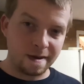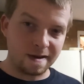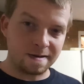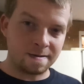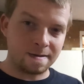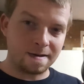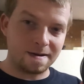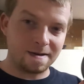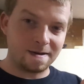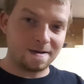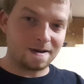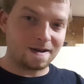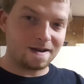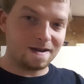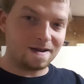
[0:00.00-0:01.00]
Still
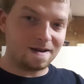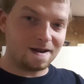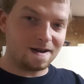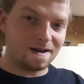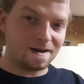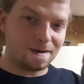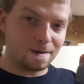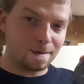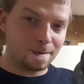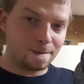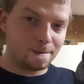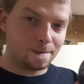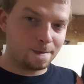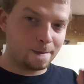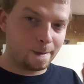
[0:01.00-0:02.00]
looking
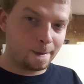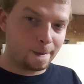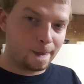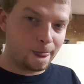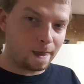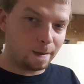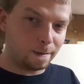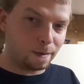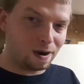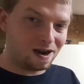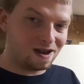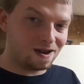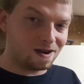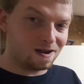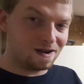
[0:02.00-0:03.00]
pretty
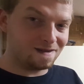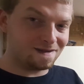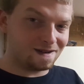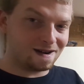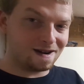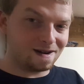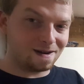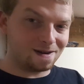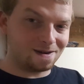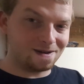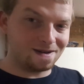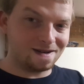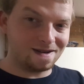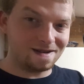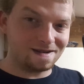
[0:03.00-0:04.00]
good for how
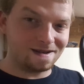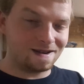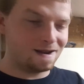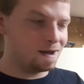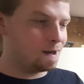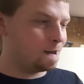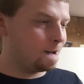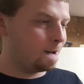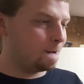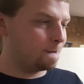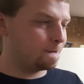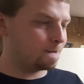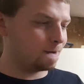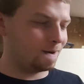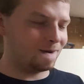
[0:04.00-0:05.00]
old it is.
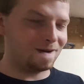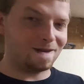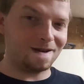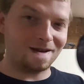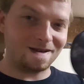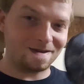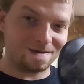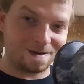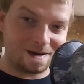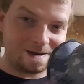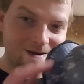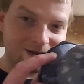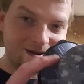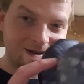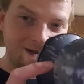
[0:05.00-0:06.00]
The only thing that's wrong
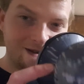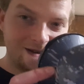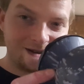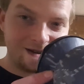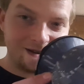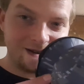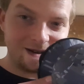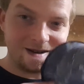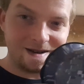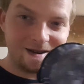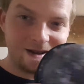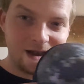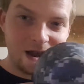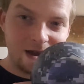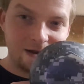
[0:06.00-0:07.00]
with it
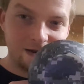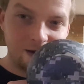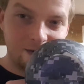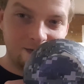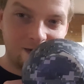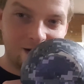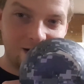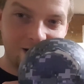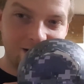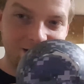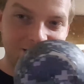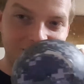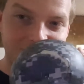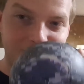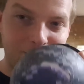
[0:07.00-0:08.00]
so far
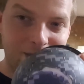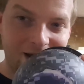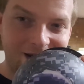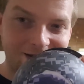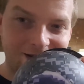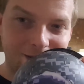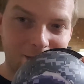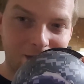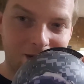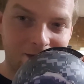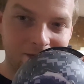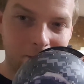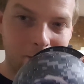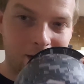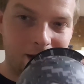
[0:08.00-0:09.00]
is the paint's coming off
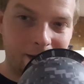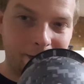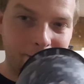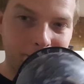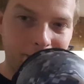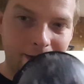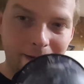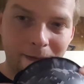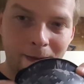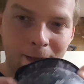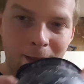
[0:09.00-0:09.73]
the bottom, but